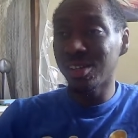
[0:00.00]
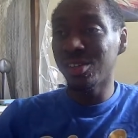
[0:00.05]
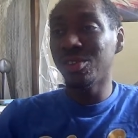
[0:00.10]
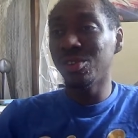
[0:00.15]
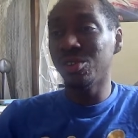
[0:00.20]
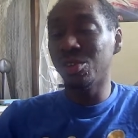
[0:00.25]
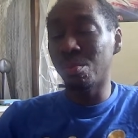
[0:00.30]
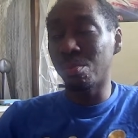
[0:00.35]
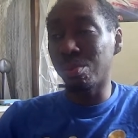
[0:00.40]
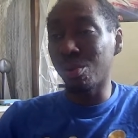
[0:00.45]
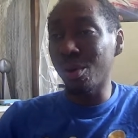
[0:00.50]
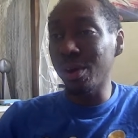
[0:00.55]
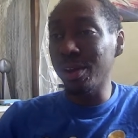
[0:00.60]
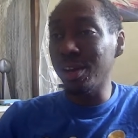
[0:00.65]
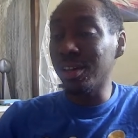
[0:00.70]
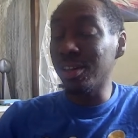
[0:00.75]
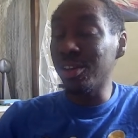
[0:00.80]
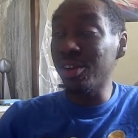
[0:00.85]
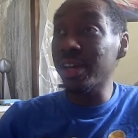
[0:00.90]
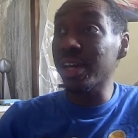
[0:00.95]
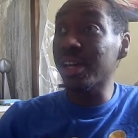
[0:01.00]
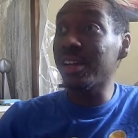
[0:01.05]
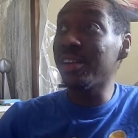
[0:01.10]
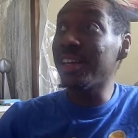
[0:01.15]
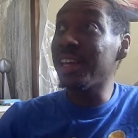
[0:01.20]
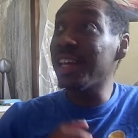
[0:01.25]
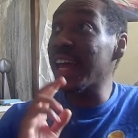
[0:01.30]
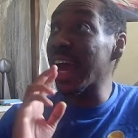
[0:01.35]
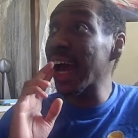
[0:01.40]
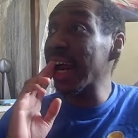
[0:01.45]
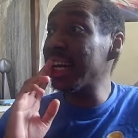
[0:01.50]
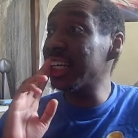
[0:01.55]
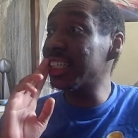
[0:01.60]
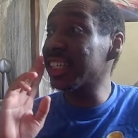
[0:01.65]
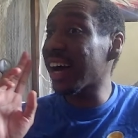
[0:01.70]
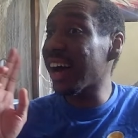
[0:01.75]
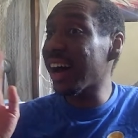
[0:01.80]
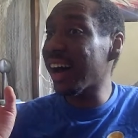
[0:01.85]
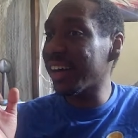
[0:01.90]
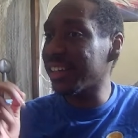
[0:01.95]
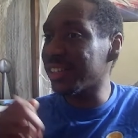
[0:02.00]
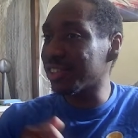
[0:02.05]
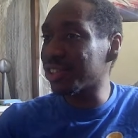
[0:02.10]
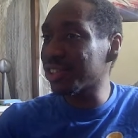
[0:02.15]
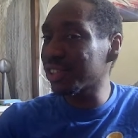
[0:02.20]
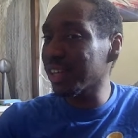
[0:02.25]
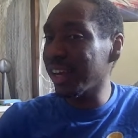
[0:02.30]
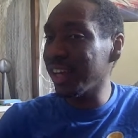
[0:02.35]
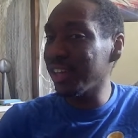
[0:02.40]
De Bruyne, he had his eyes, just like he